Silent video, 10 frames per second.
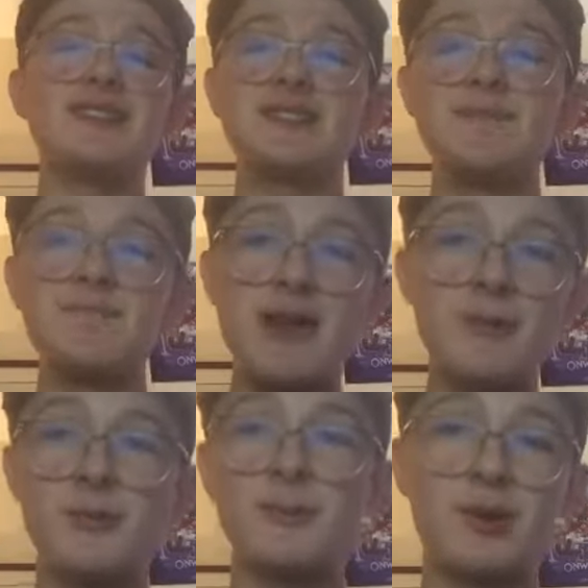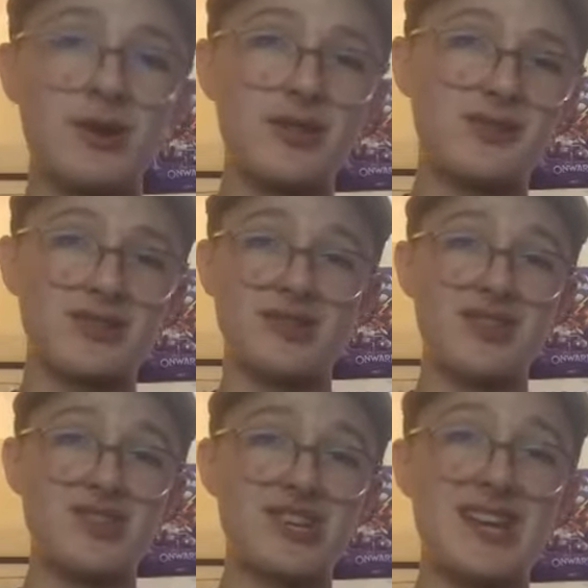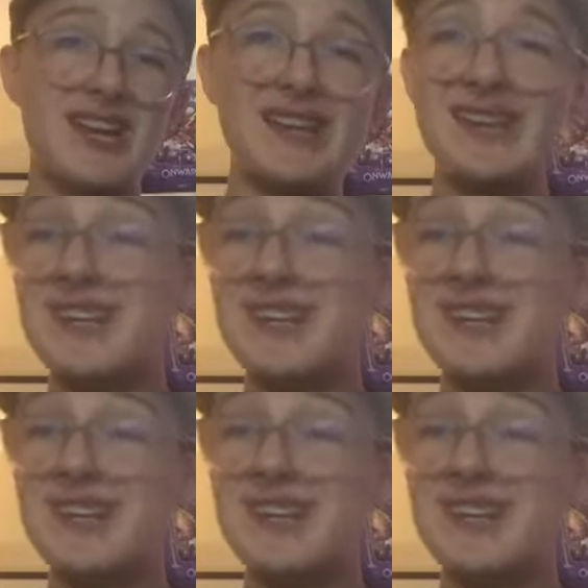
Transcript: it's a memorable part of the Return of the Jedi.